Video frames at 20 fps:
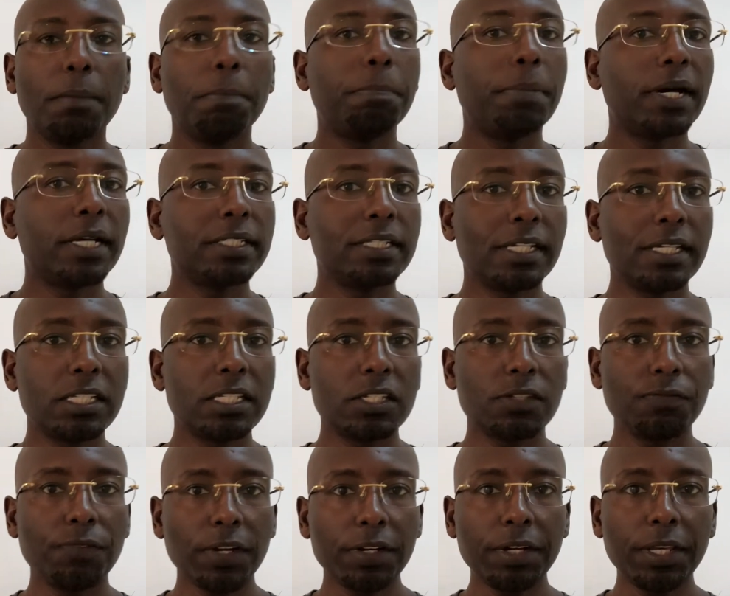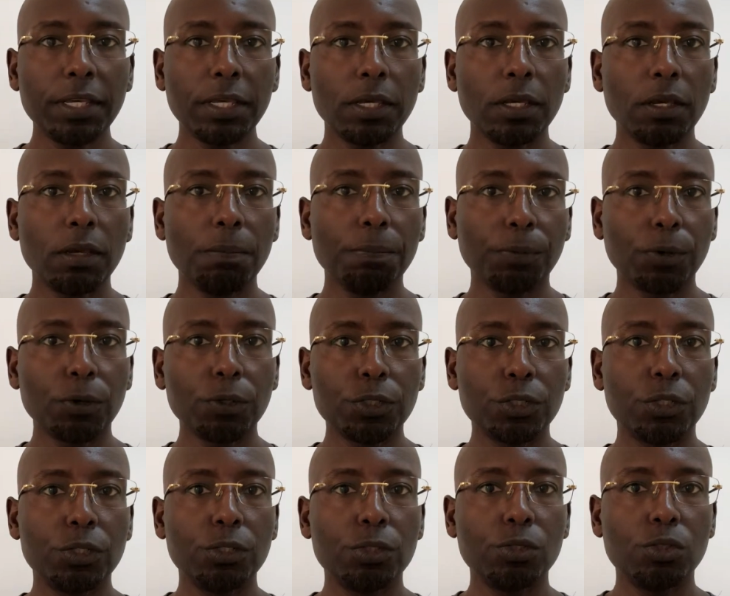But it's very
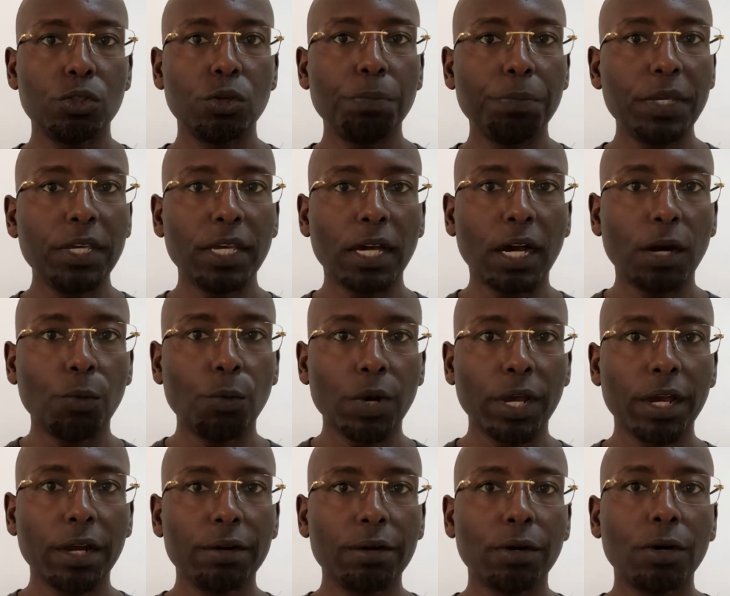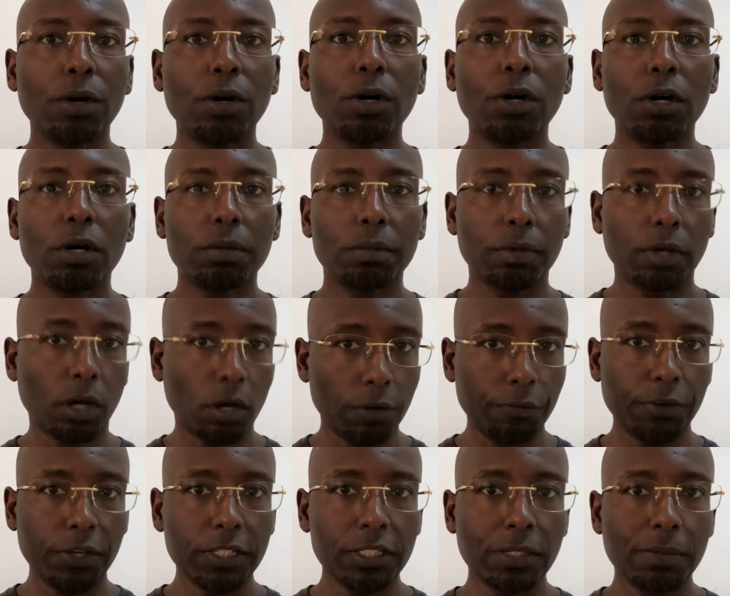important to be aware
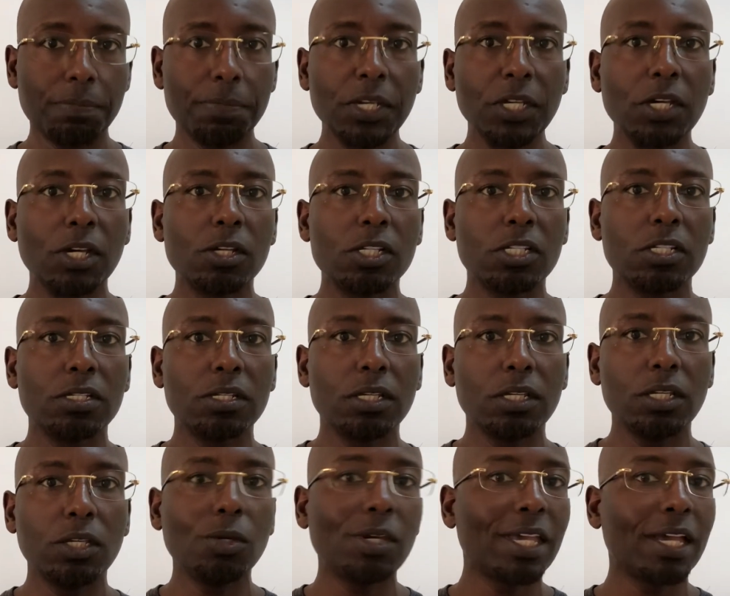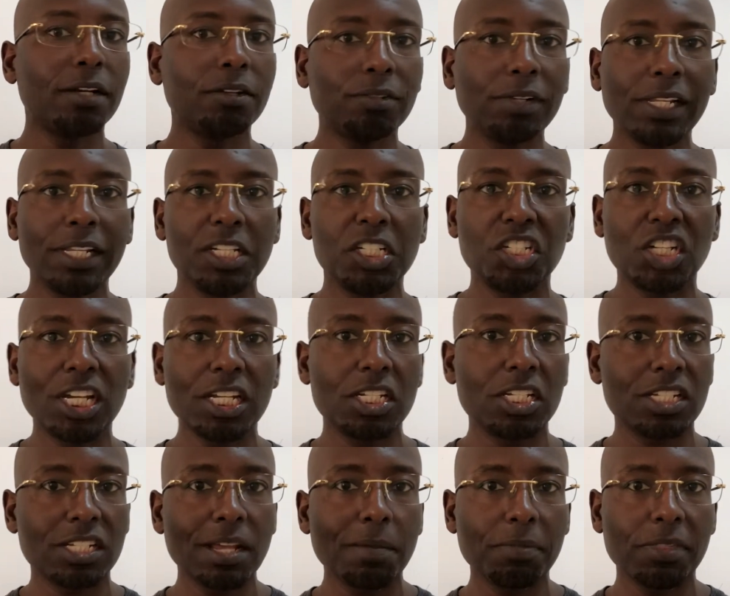of it because you can't really change
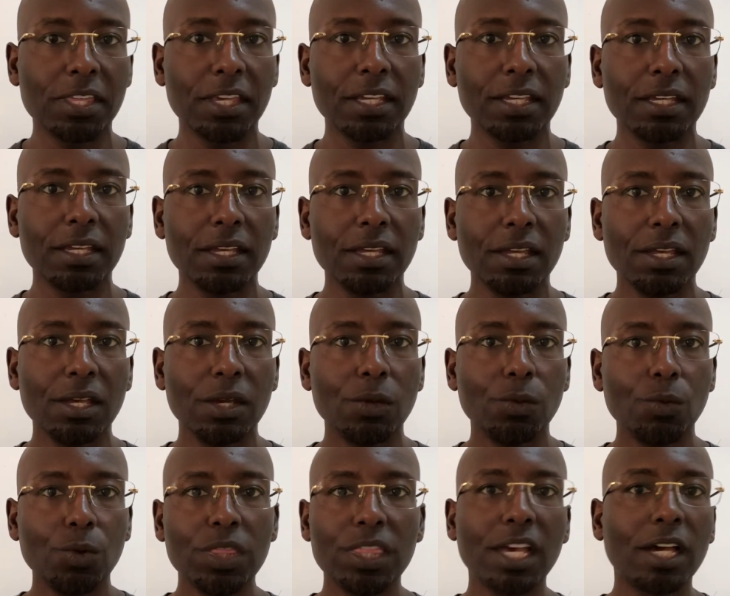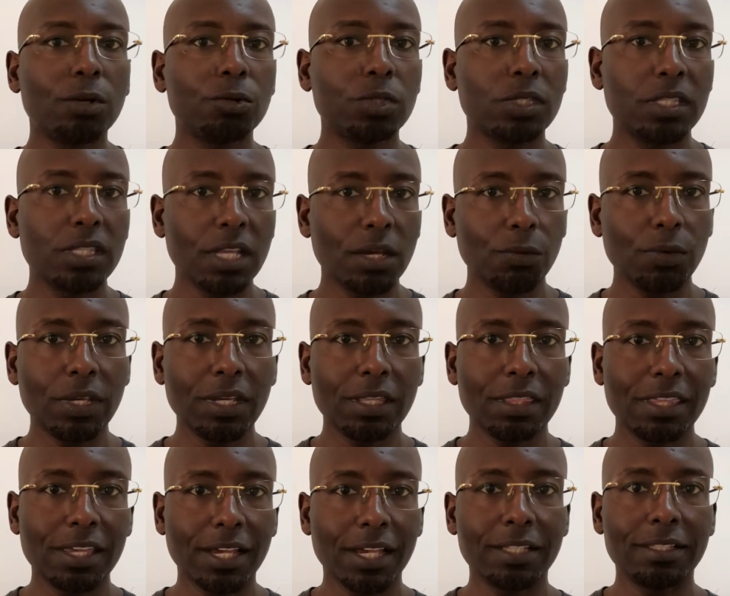something without knowing
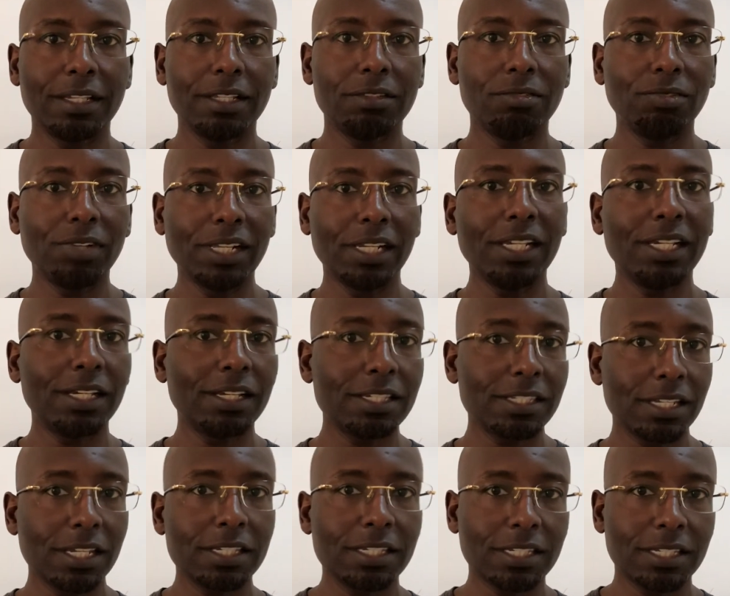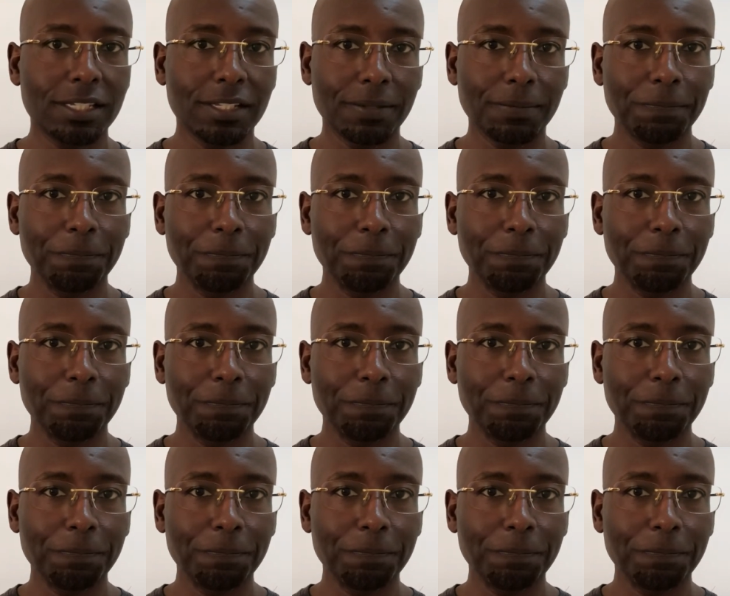that it really exists.